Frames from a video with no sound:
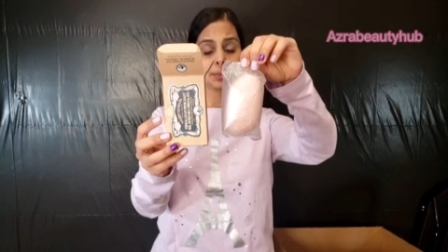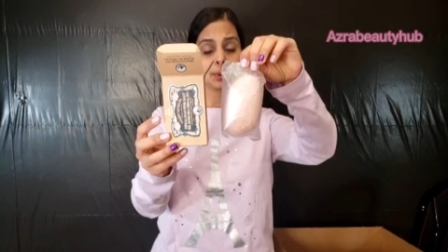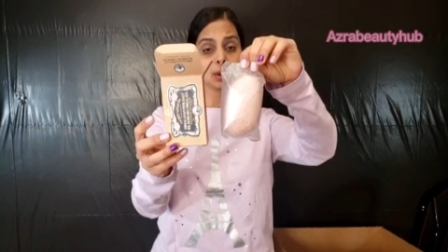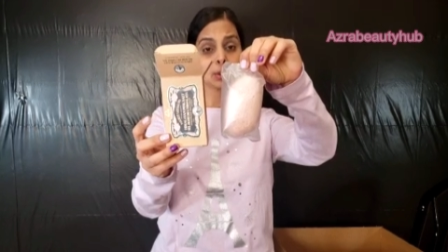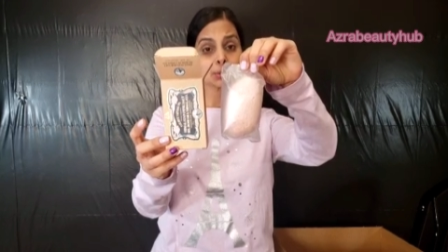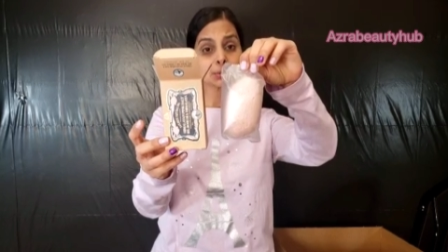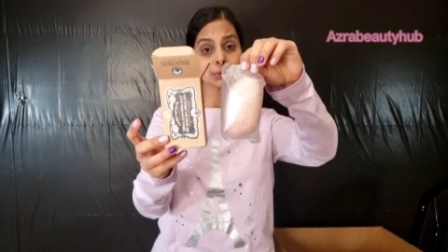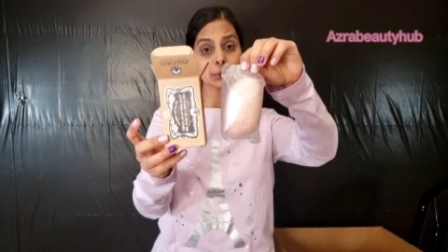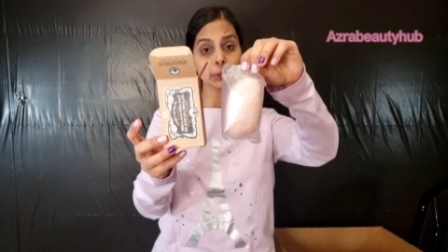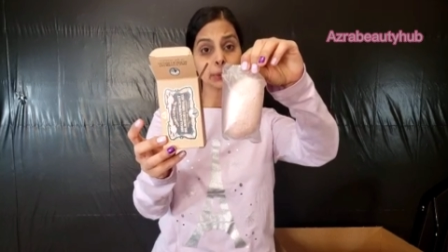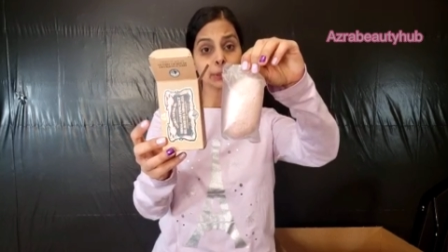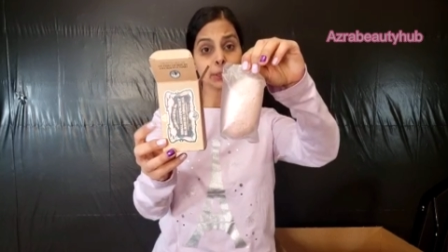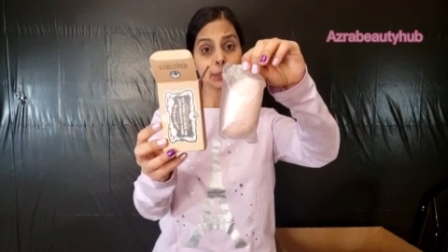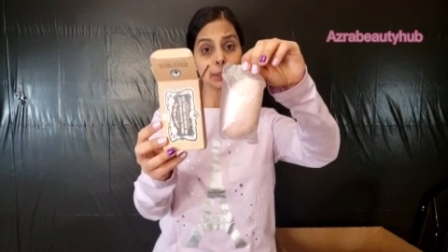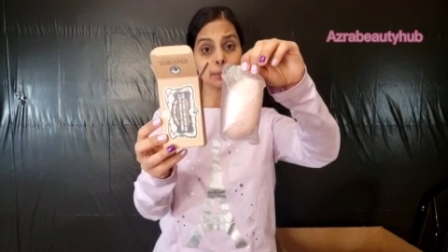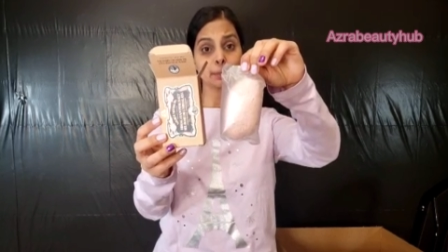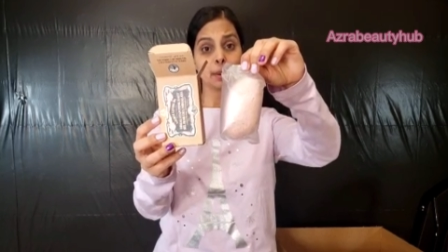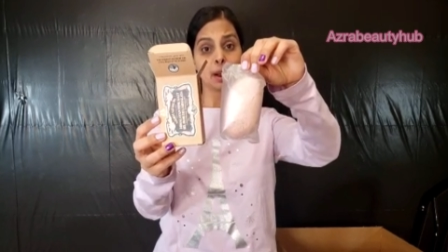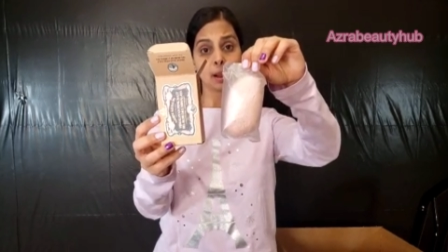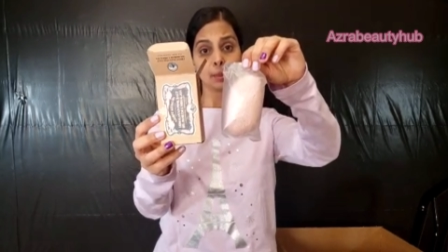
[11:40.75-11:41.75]
also
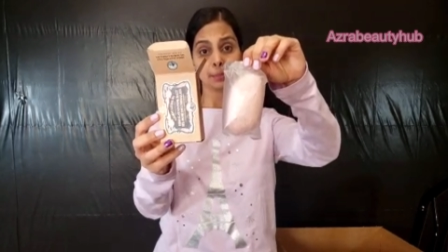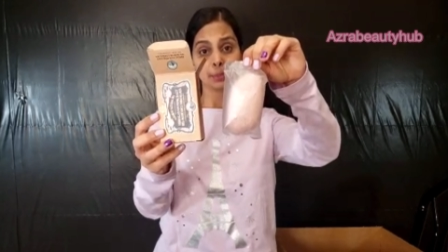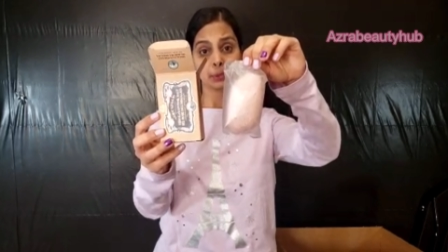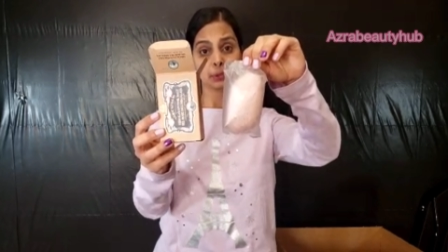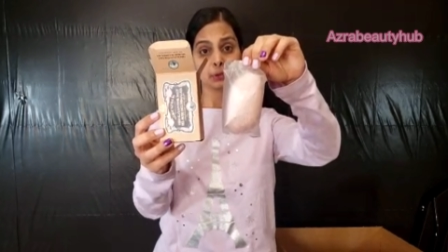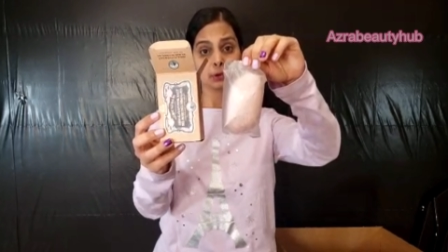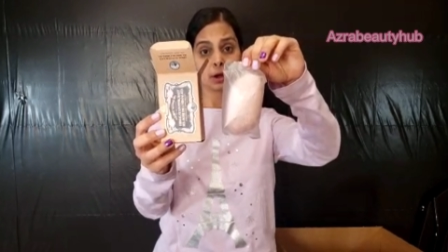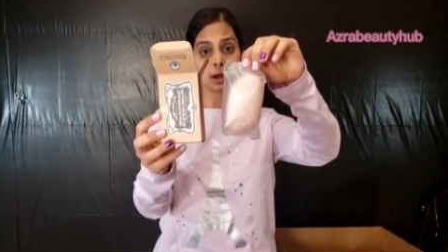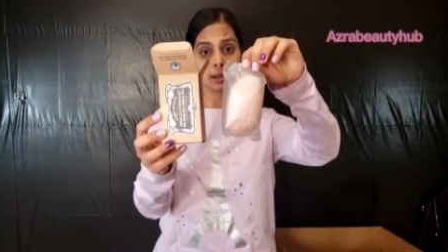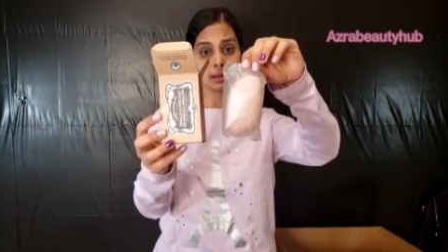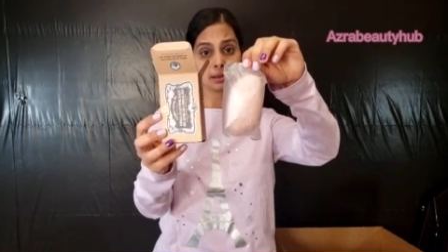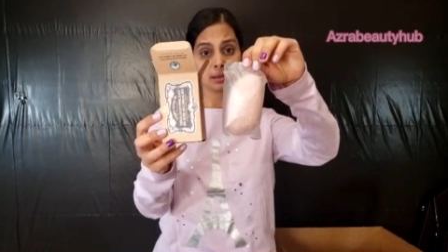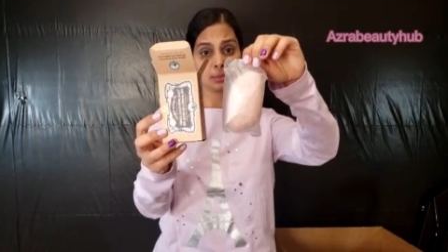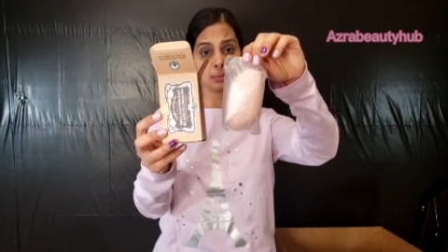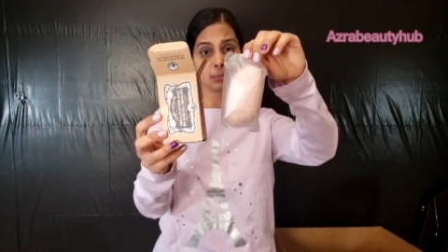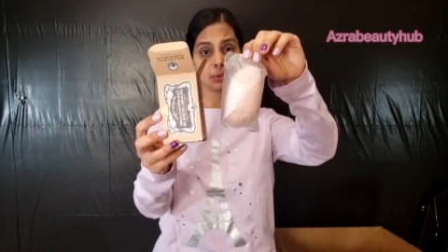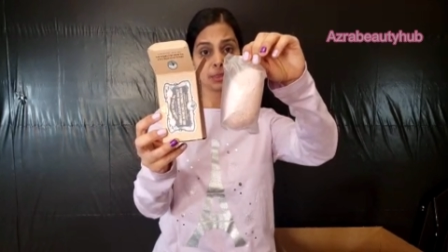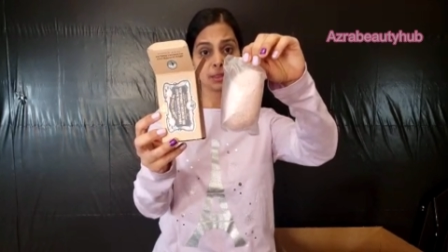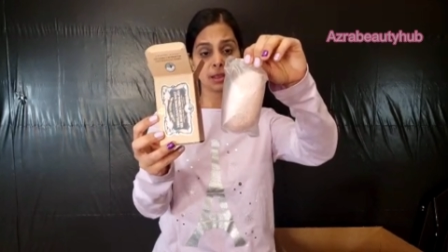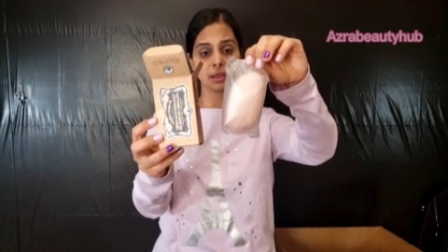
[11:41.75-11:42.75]
another popular
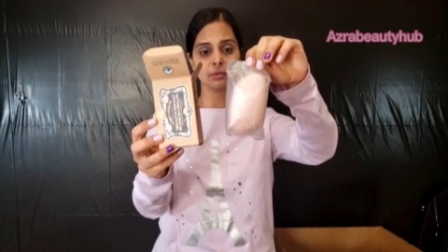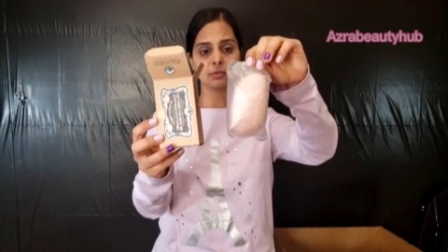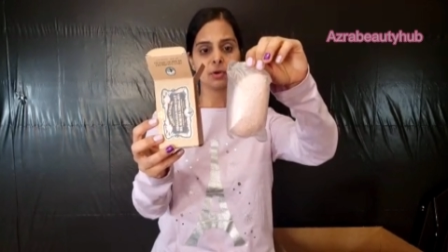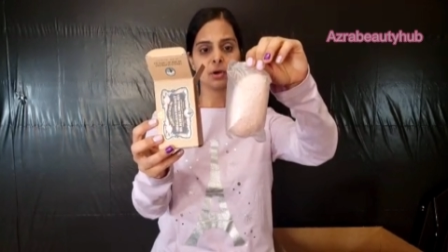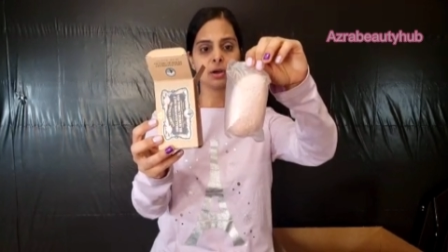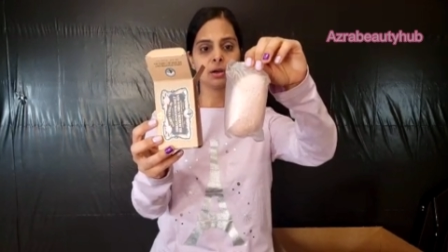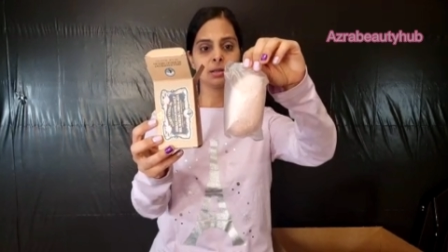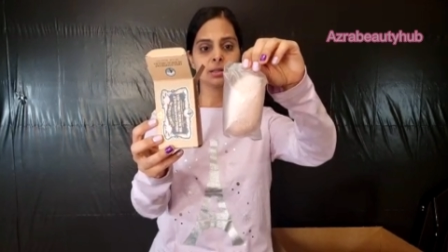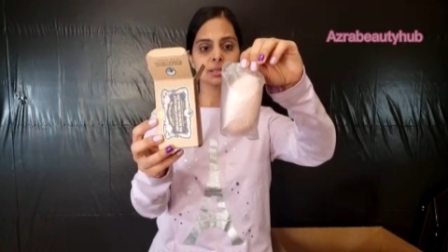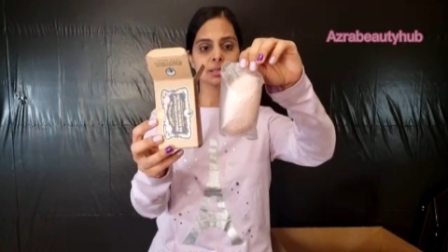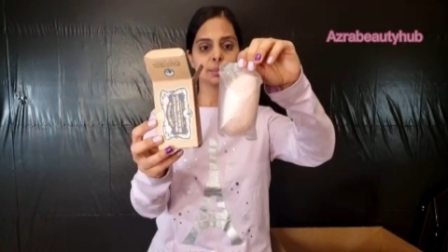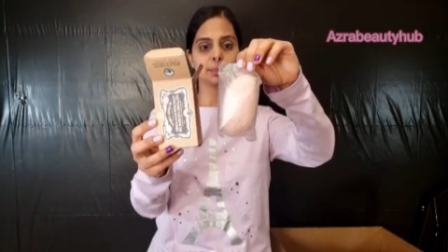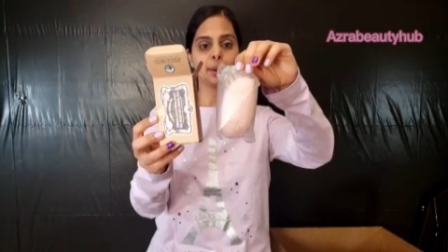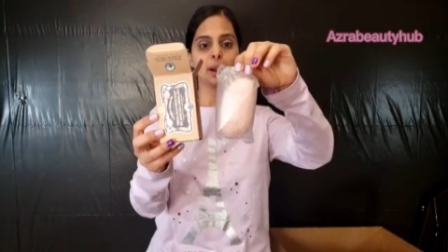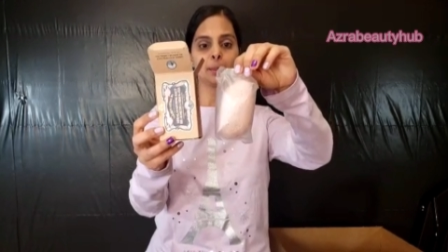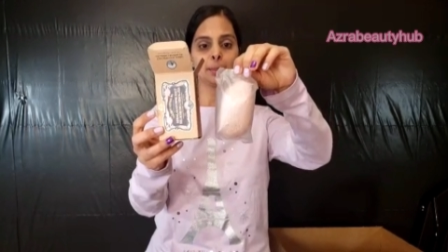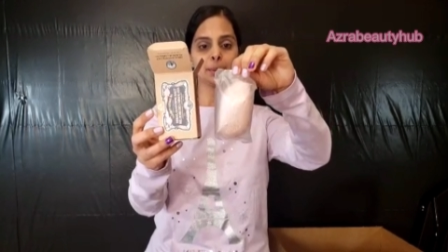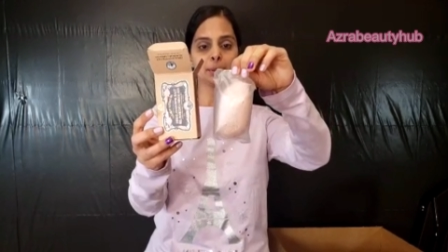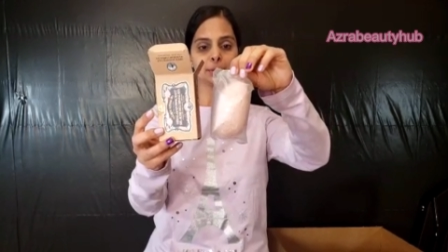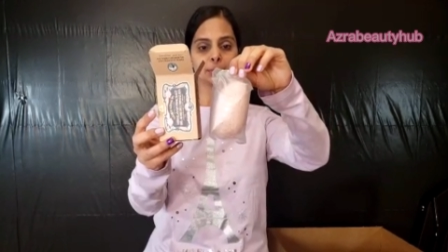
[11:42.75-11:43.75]
item with Avon. It's a
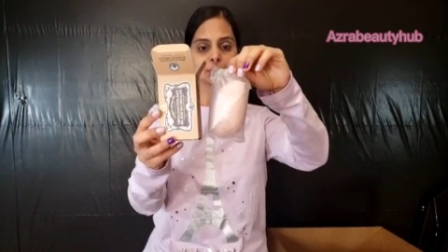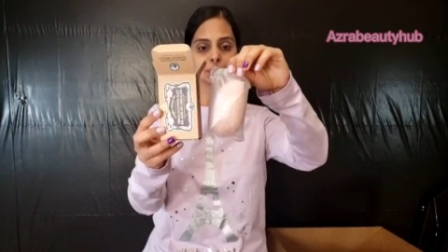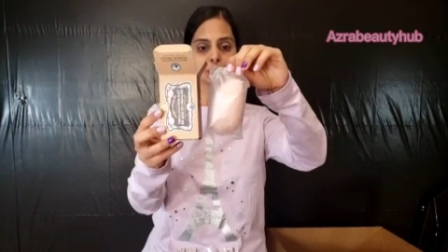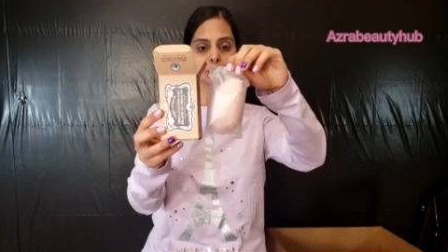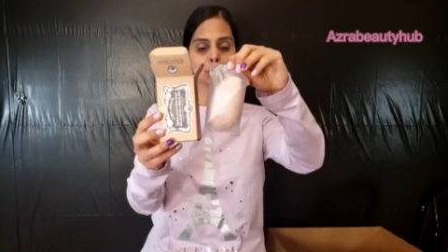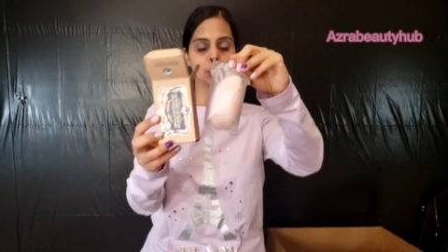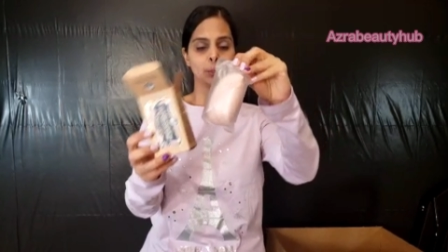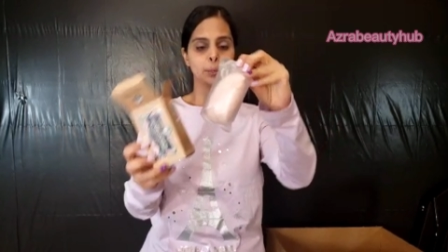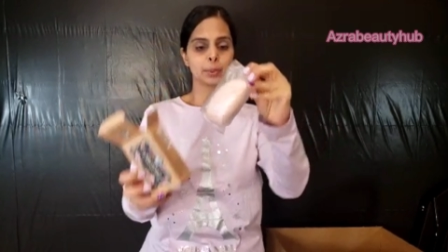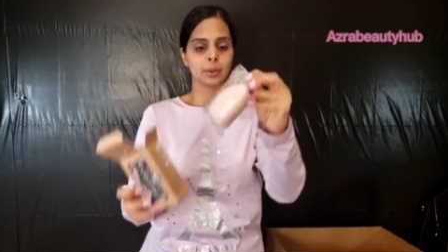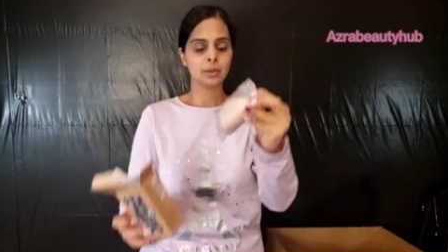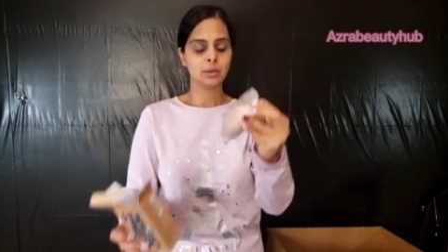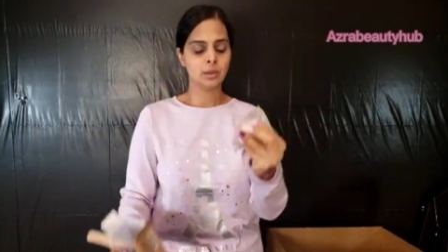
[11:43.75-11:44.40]
popular soap.